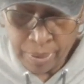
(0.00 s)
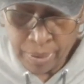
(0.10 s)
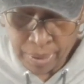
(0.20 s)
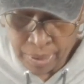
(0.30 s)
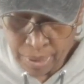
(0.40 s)

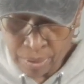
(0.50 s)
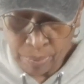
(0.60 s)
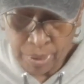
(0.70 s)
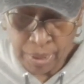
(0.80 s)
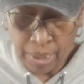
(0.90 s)
See, this
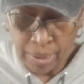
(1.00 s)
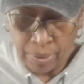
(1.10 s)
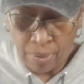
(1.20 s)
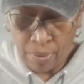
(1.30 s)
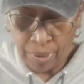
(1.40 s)
one is kind of
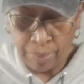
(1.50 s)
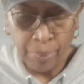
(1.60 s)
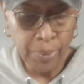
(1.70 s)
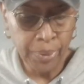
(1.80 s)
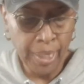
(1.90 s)
hard to
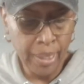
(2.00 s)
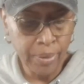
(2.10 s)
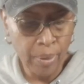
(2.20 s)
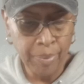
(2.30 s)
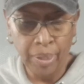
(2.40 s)
pull down,
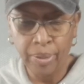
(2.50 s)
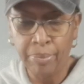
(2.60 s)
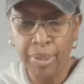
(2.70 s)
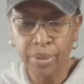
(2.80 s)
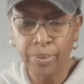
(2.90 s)
so I'm not gonna
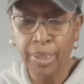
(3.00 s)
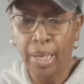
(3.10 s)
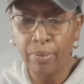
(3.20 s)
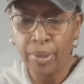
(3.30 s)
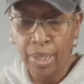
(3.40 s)
mess with
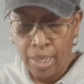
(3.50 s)
that one.